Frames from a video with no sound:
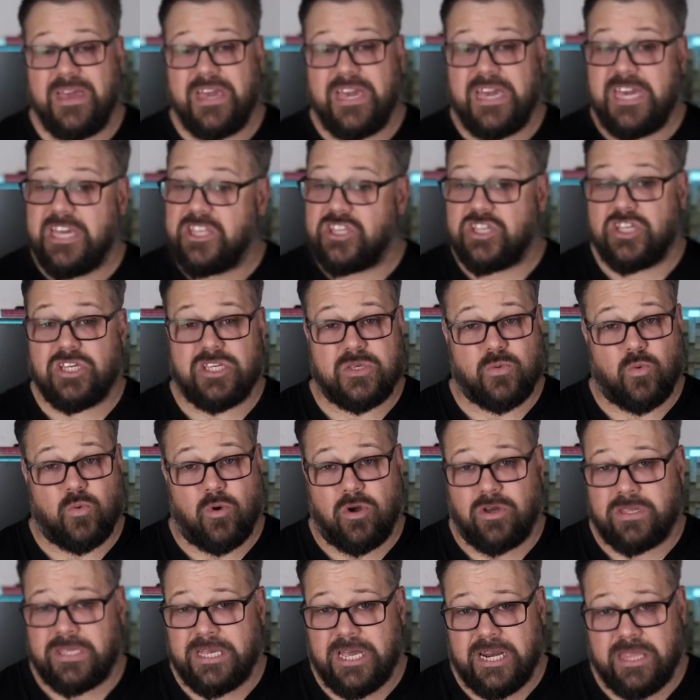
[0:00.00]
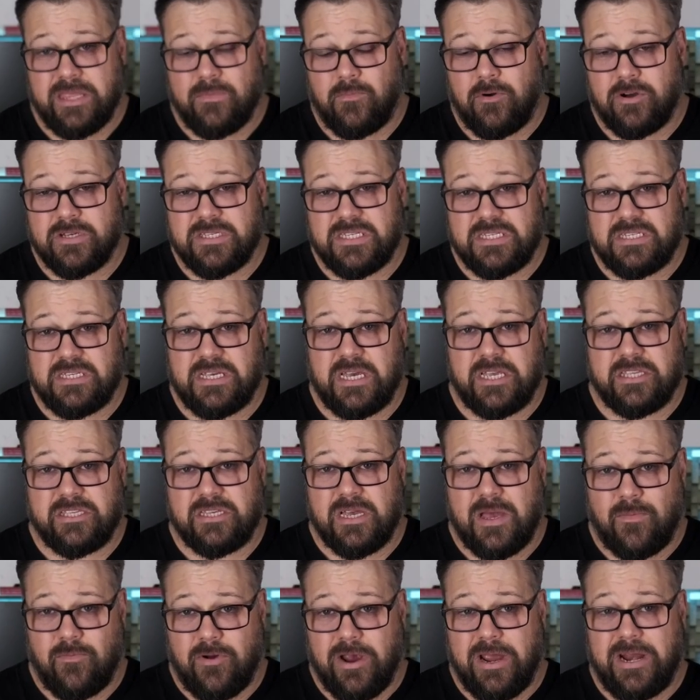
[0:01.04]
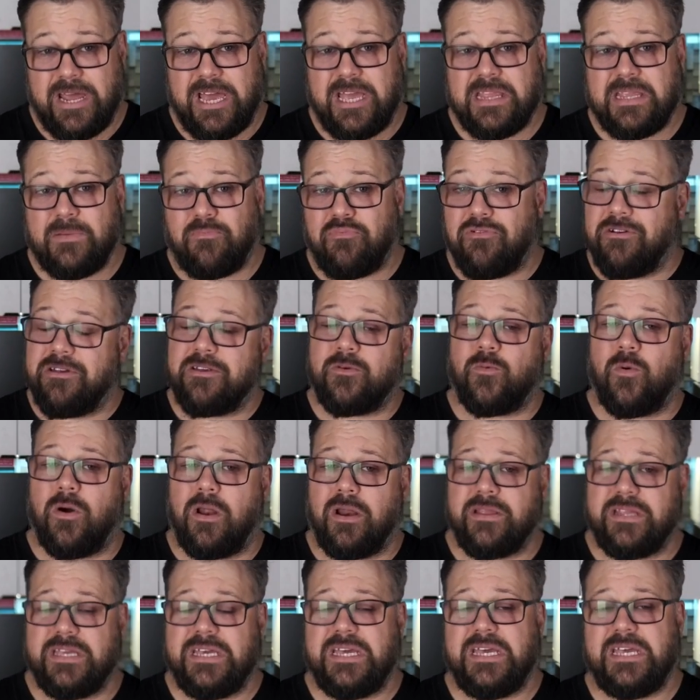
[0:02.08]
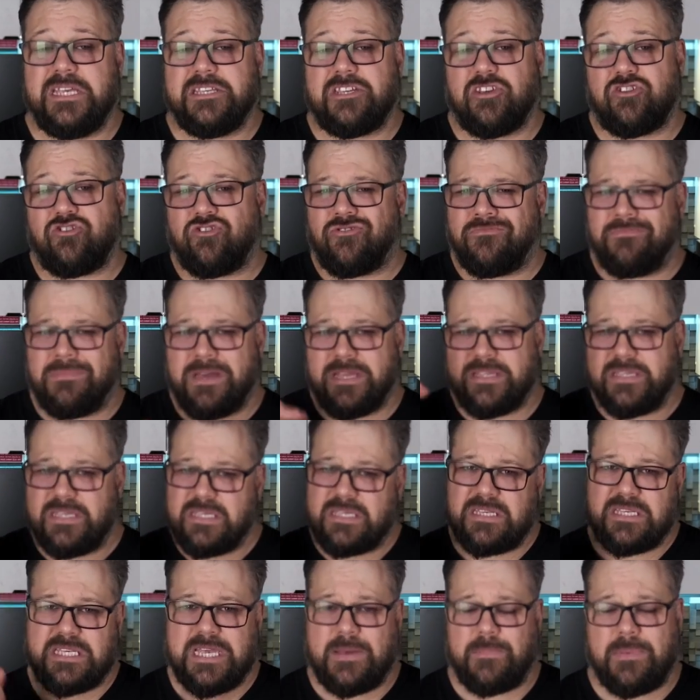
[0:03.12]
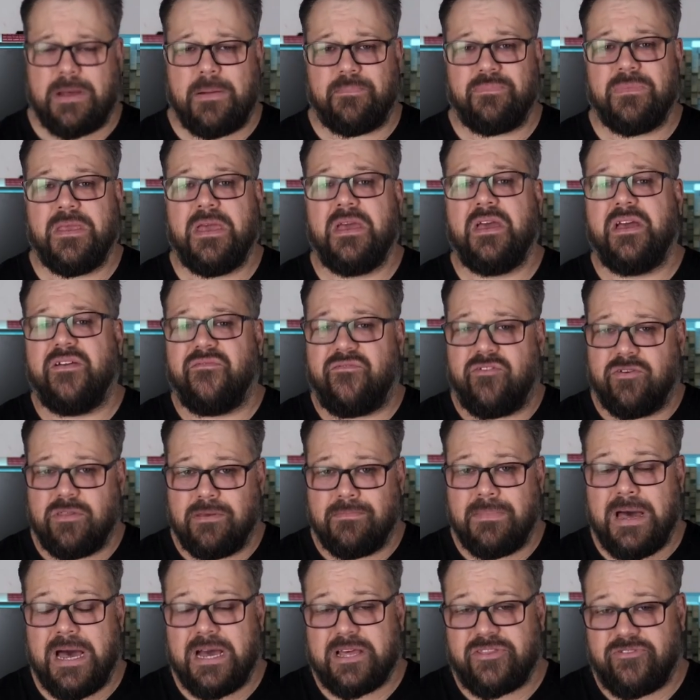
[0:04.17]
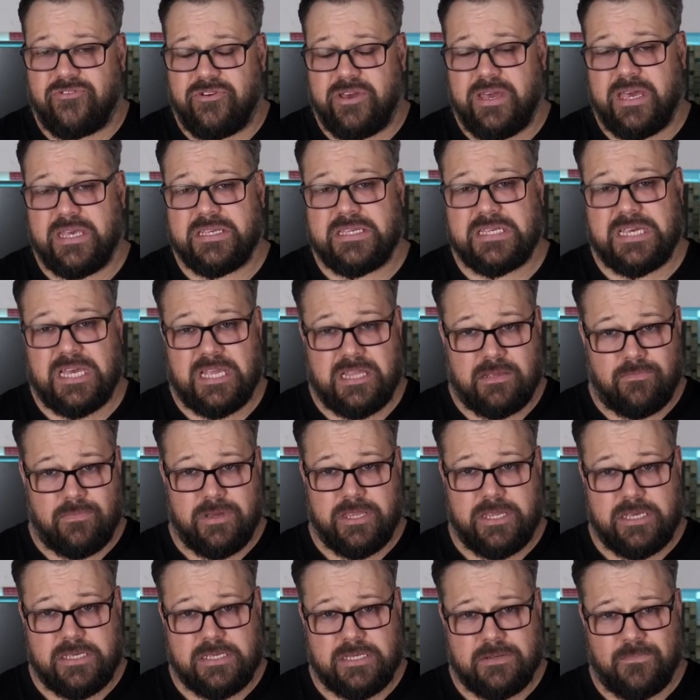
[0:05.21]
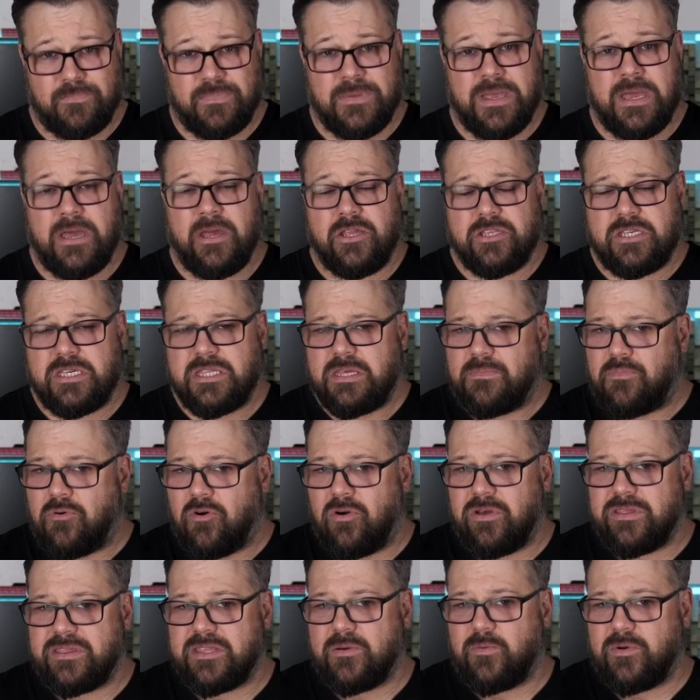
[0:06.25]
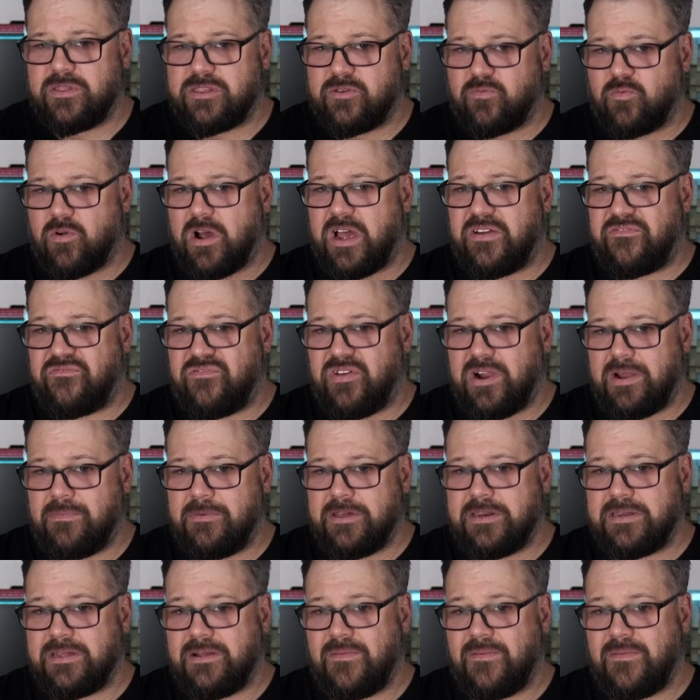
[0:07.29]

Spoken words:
It just worked out of the box the second time round, and the print quality is a tremendous step up from the Mark 3S and the Minis, to the point that with the right filament,